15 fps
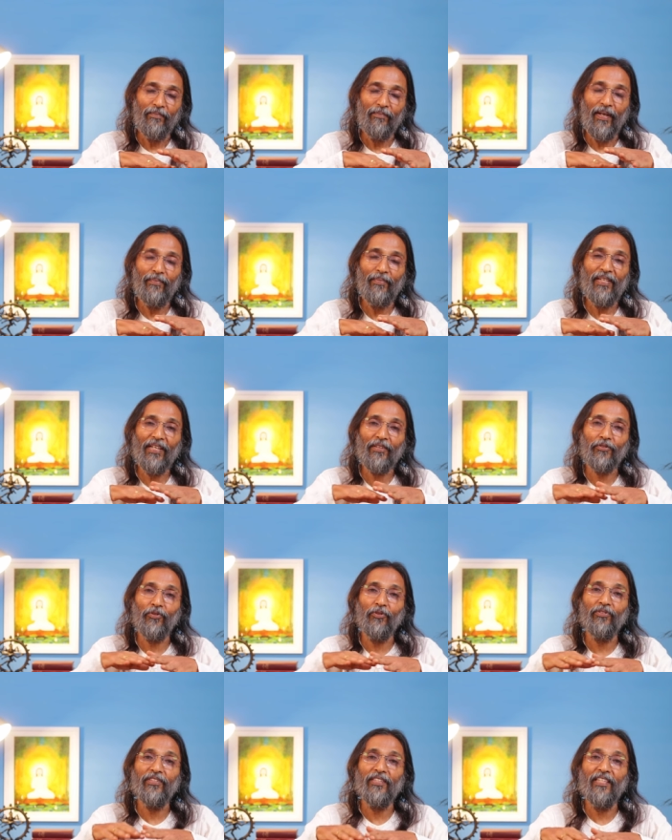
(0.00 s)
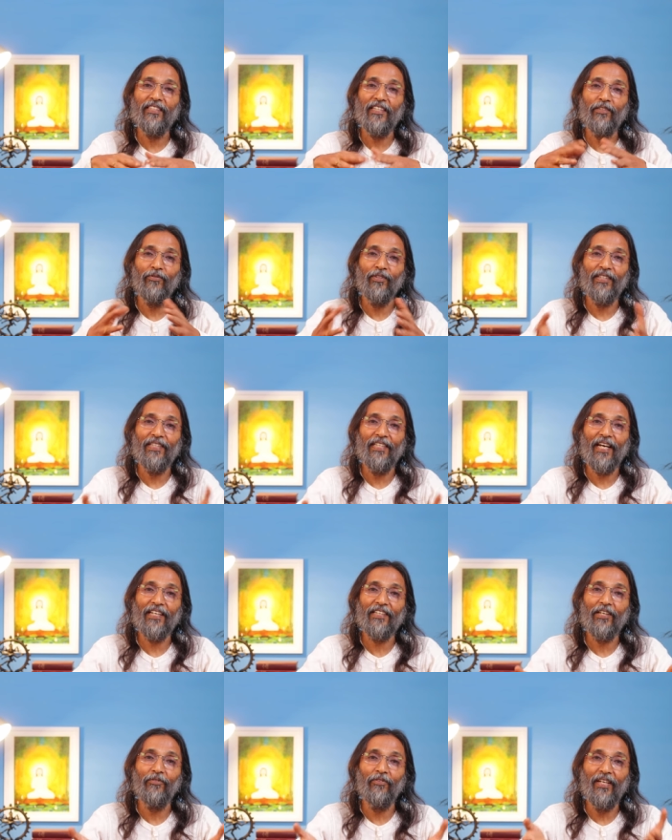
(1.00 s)
may be associated with
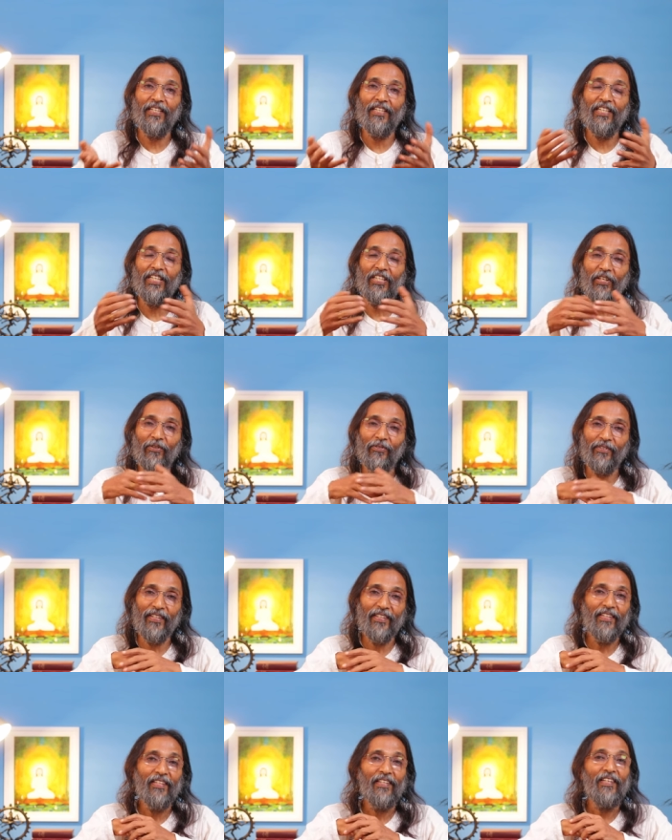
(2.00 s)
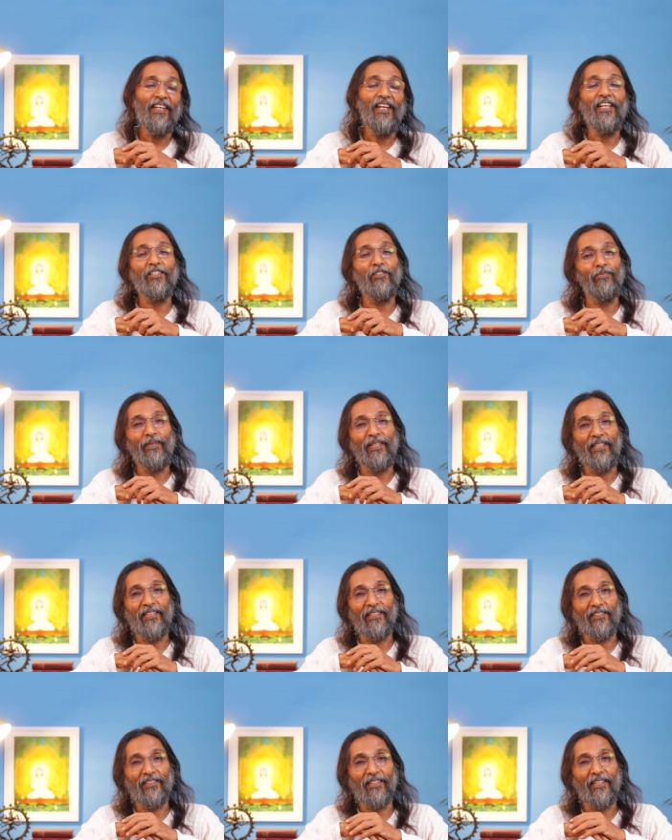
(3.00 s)
that awakening of the
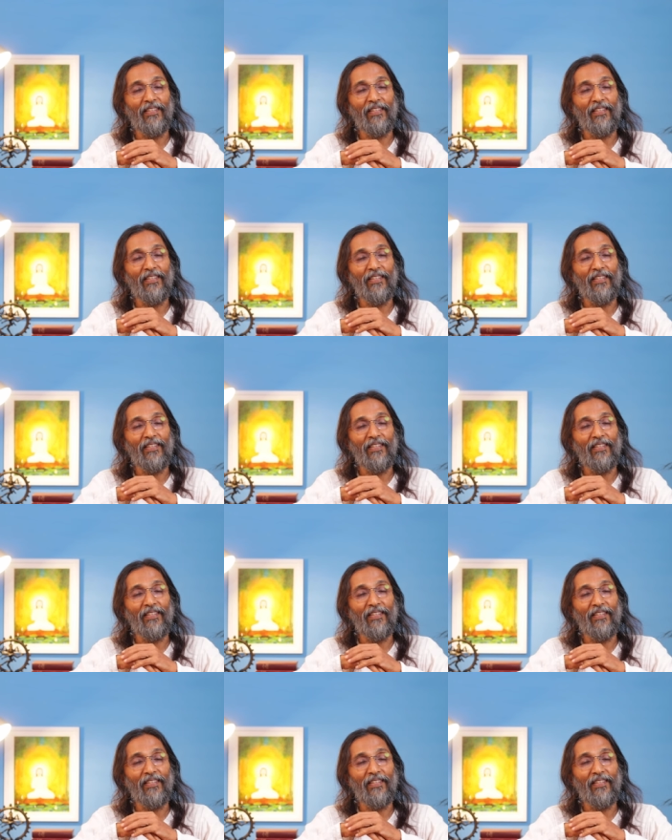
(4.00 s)
experience.